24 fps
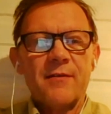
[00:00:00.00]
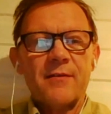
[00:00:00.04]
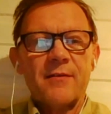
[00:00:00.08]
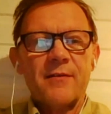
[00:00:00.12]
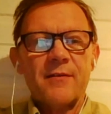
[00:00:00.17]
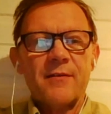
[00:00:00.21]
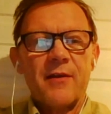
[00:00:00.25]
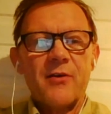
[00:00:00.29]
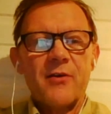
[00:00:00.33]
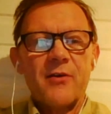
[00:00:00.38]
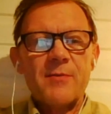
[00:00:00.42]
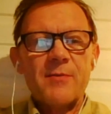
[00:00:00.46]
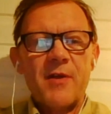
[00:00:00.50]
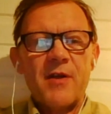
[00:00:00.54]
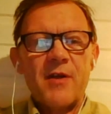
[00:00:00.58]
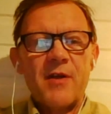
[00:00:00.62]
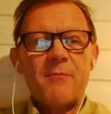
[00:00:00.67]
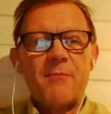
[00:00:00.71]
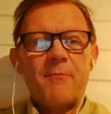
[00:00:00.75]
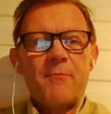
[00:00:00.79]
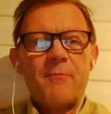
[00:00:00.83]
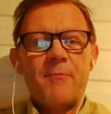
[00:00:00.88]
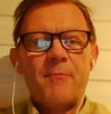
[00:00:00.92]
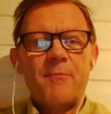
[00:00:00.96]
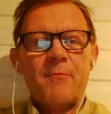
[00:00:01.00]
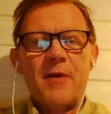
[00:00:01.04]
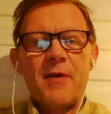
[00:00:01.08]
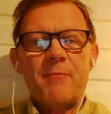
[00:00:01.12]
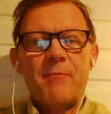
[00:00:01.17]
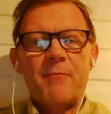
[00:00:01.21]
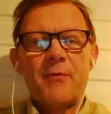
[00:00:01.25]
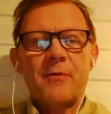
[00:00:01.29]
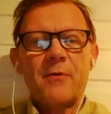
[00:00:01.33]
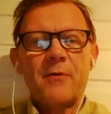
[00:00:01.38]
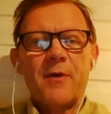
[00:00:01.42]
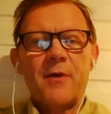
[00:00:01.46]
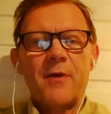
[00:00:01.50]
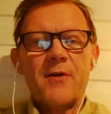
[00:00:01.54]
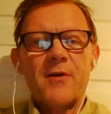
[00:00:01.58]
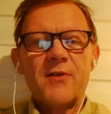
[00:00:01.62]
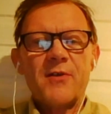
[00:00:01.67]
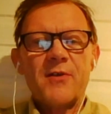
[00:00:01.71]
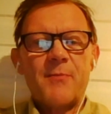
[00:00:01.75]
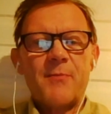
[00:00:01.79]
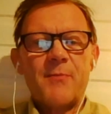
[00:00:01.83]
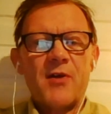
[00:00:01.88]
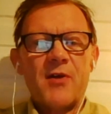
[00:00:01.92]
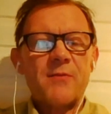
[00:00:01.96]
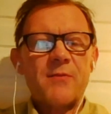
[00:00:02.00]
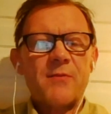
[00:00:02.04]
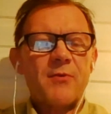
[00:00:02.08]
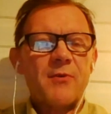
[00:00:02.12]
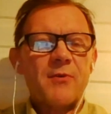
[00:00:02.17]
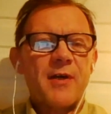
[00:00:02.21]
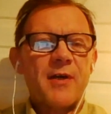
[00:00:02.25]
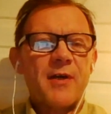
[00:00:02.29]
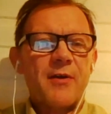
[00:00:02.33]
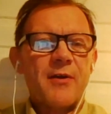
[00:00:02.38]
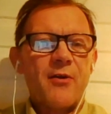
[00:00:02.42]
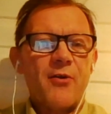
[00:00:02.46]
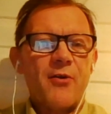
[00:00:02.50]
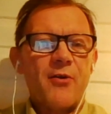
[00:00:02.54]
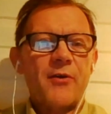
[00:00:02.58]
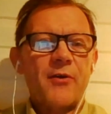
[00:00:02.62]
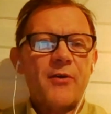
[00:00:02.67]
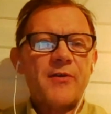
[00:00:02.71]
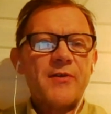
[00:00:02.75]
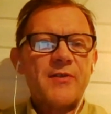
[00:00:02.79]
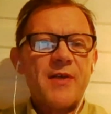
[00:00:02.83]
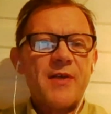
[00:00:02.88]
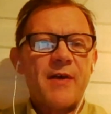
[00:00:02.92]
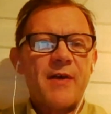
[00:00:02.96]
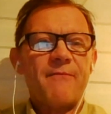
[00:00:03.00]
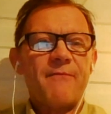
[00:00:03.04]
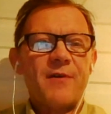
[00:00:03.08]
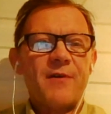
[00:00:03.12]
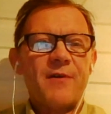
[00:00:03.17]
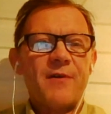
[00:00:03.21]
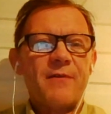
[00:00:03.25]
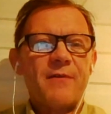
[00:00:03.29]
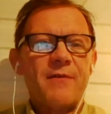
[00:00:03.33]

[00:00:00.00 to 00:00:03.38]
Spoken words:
that as many people as possible can earn something